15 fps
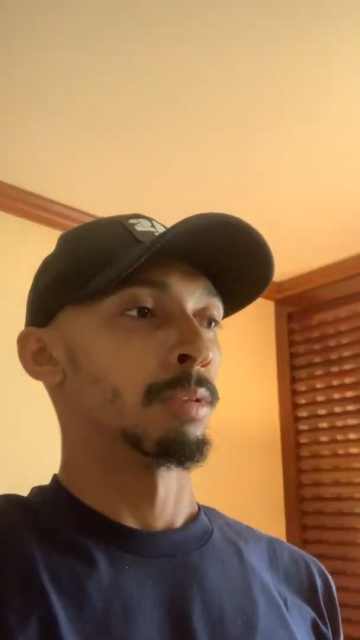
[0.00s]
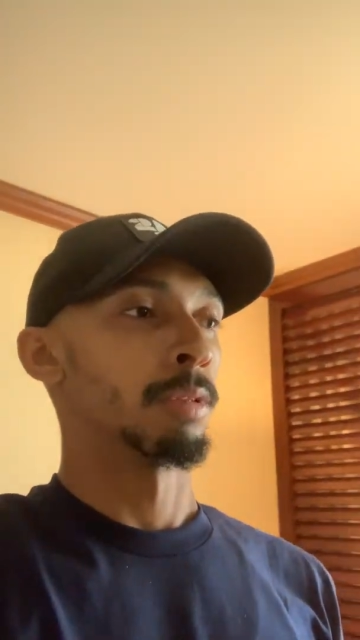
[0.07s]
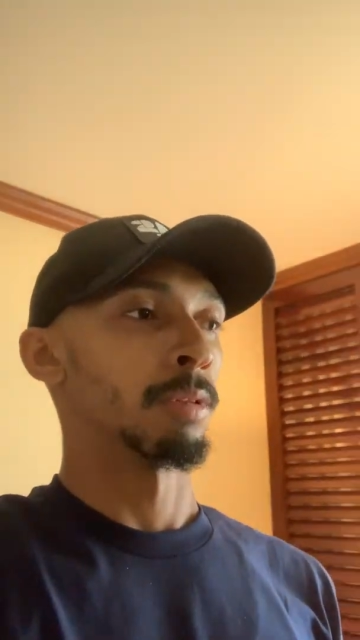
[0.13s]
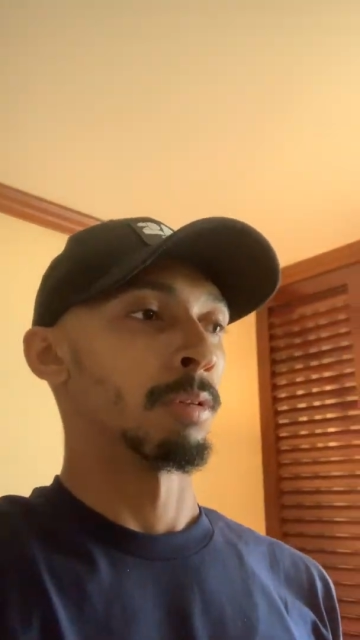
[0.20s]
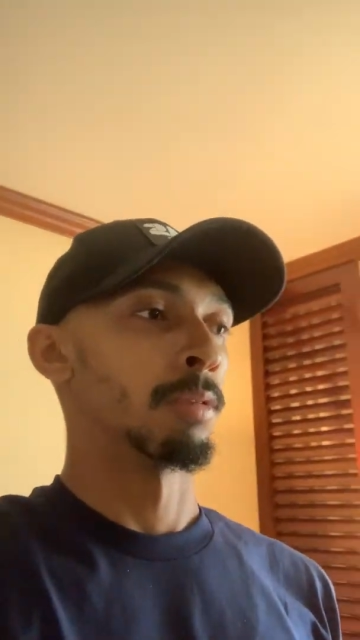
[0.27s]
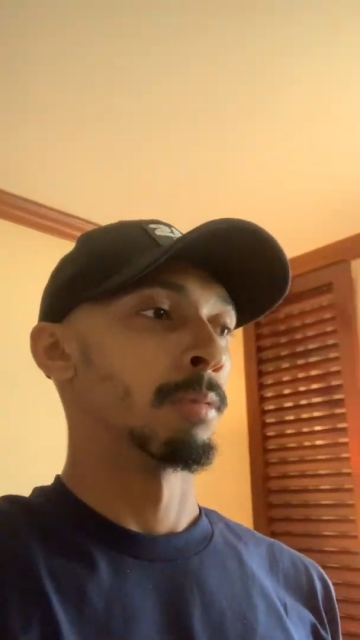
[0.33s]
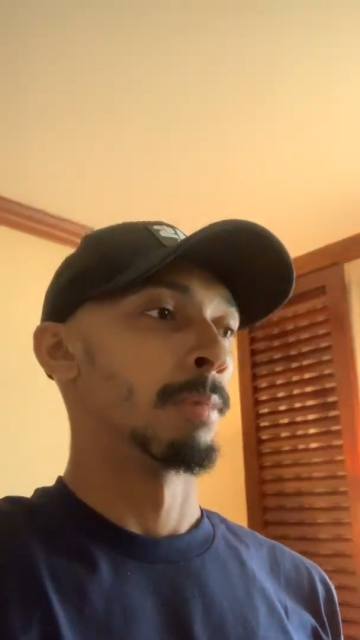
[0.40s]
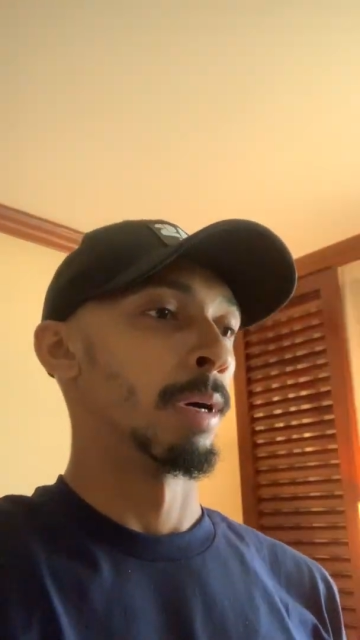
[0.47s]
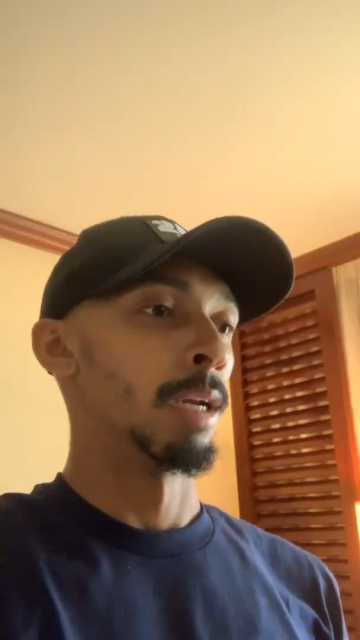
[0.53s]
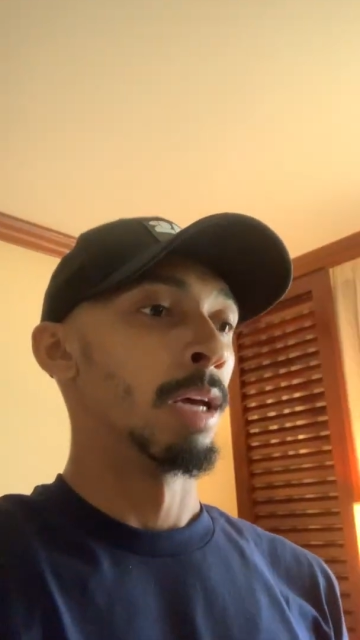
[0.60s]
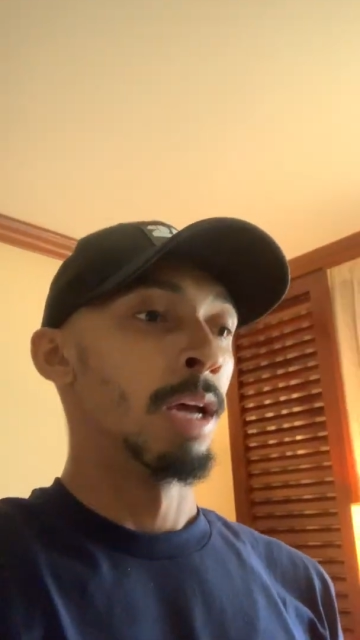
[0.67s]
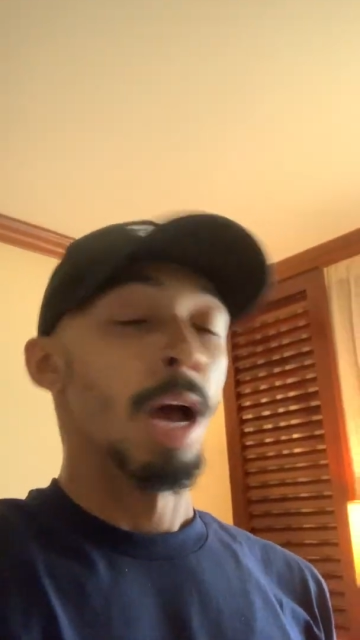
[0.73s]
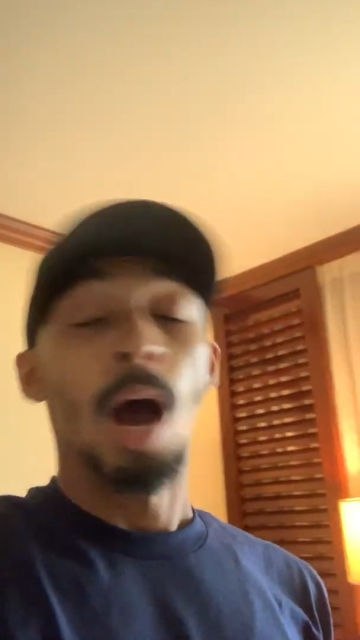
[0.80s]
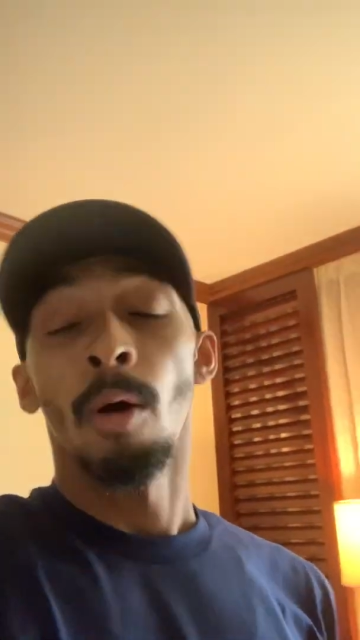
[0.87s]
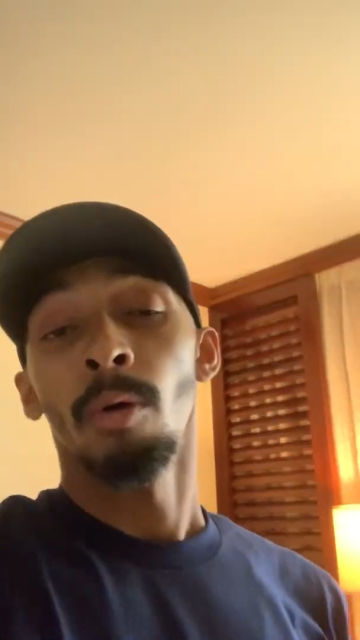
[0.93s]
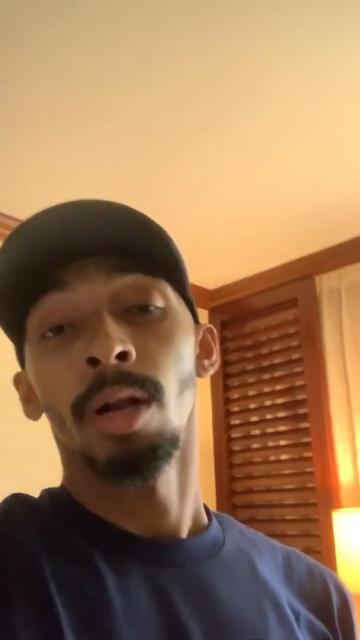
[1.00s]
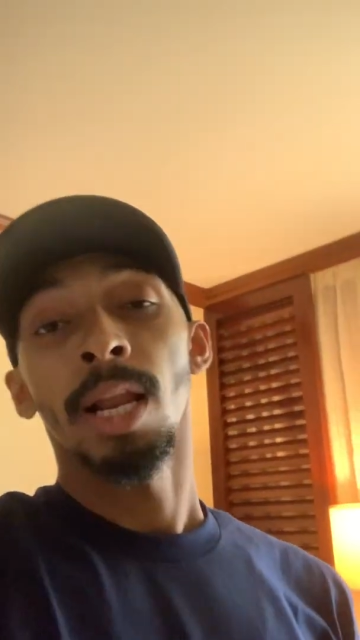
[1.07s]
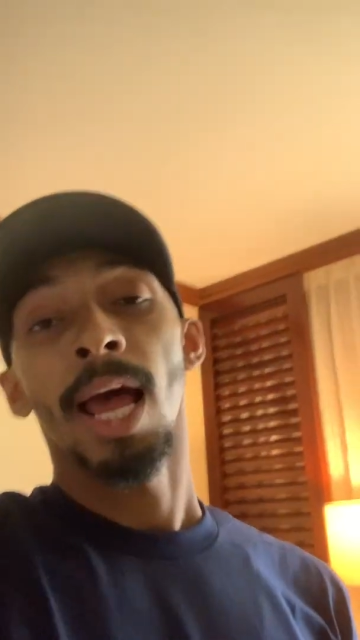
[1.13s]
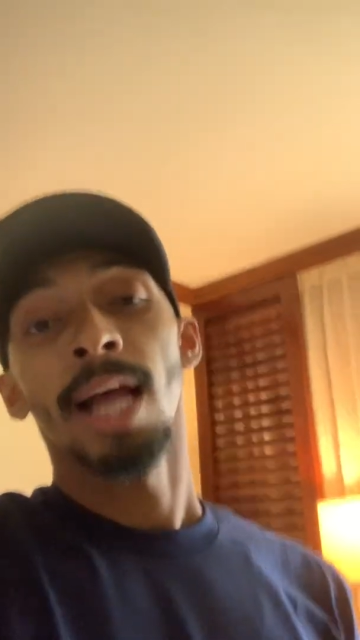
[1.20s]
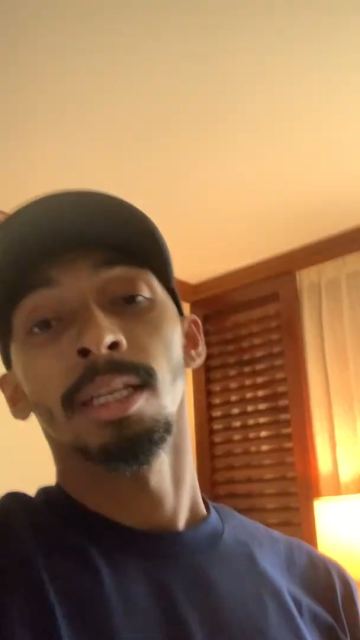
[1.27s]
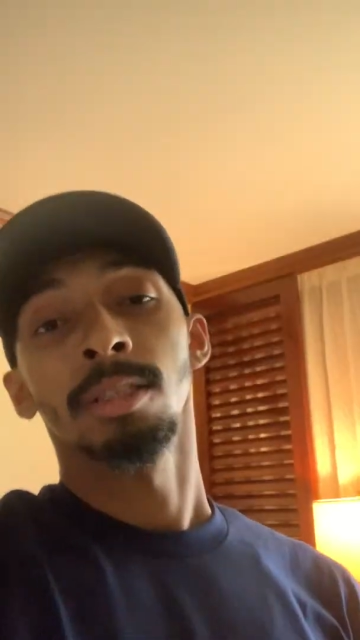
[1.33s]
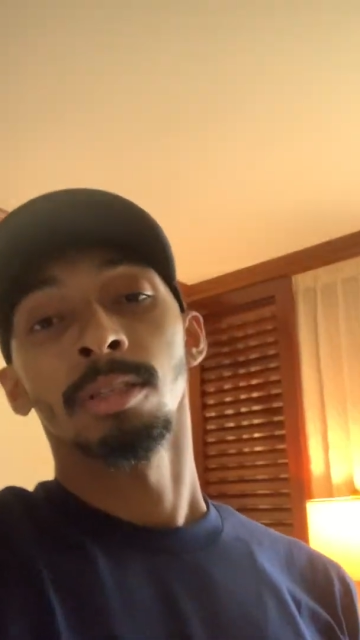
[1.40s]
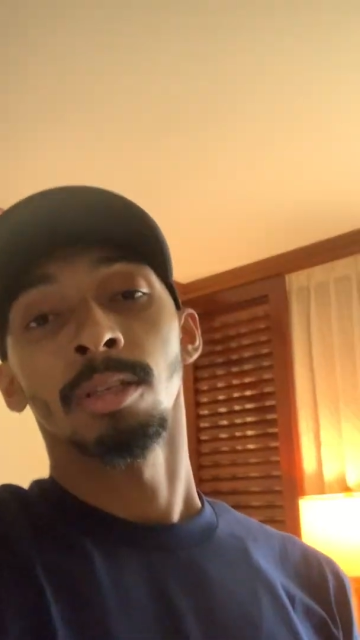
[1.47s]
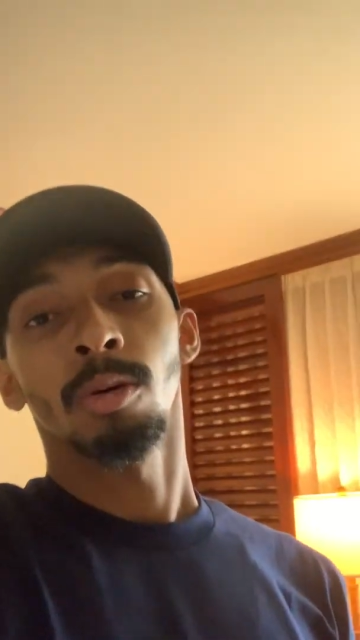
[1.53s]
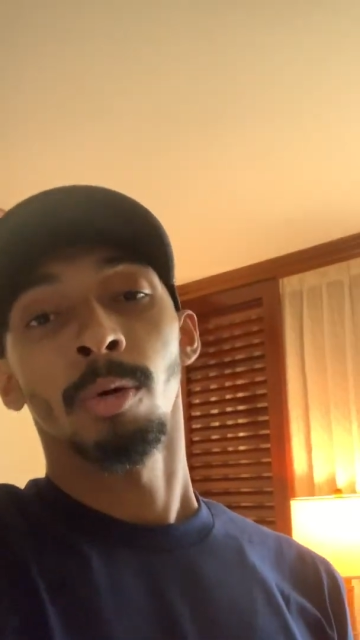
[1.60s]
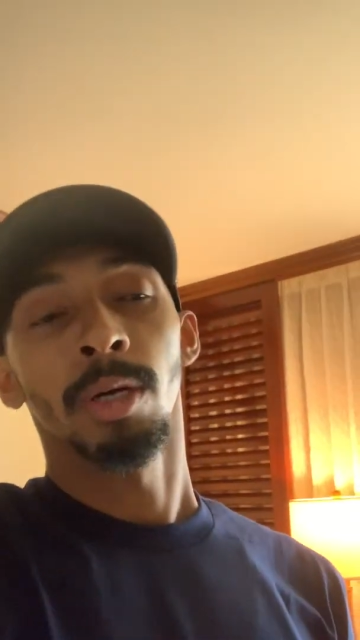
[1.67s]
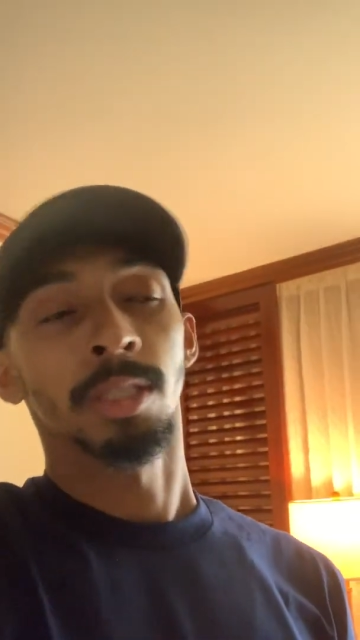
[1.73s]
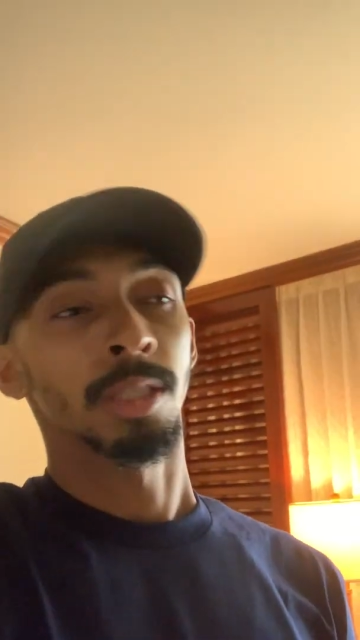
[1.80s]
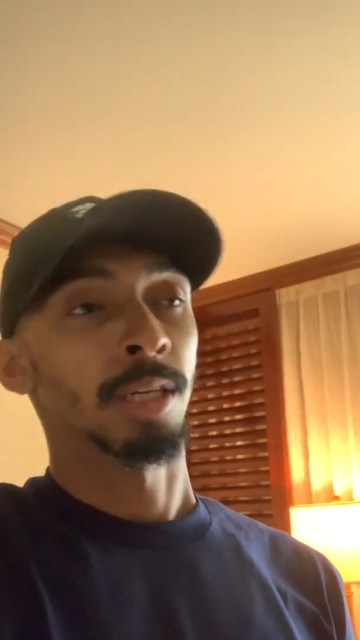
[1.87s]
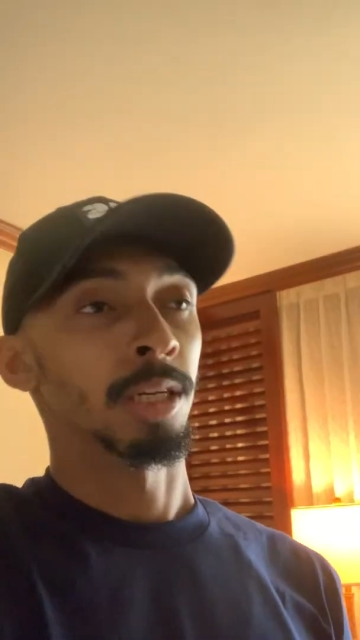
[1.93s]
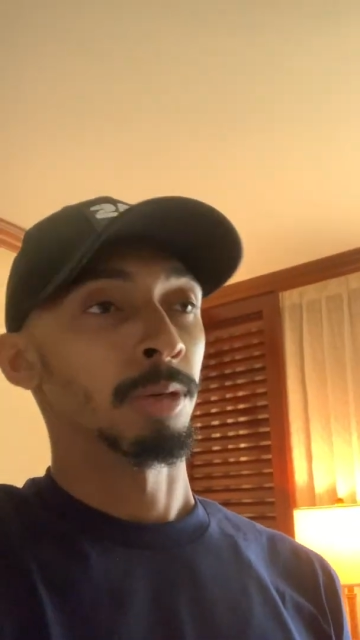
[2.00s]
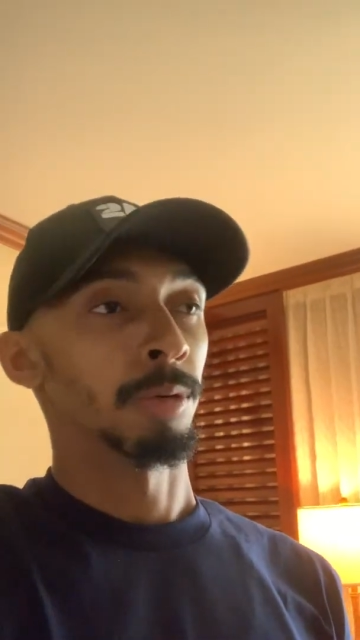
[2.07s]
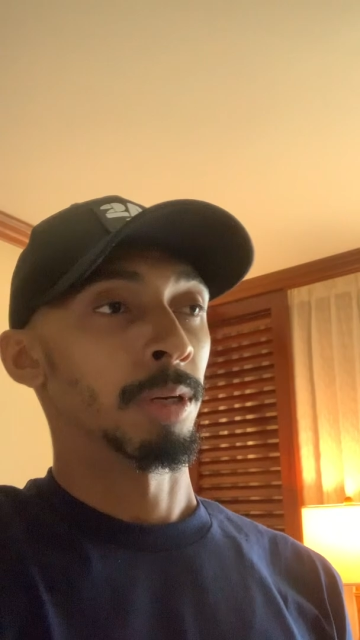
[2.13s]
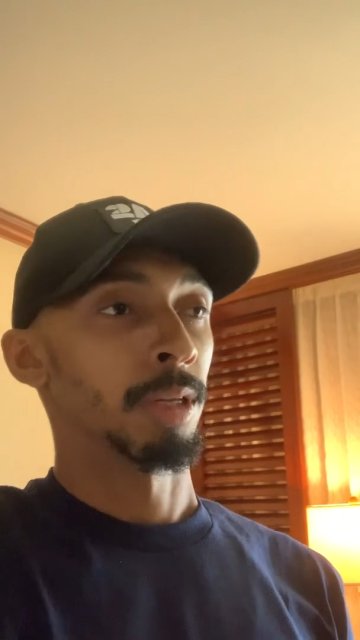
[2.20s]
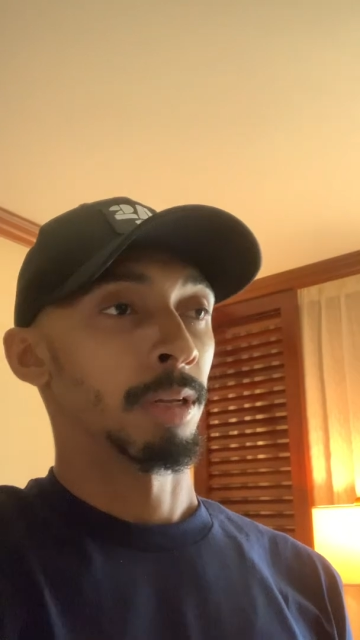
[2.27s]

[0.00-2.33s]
So, but I wanted to answer the question anyway,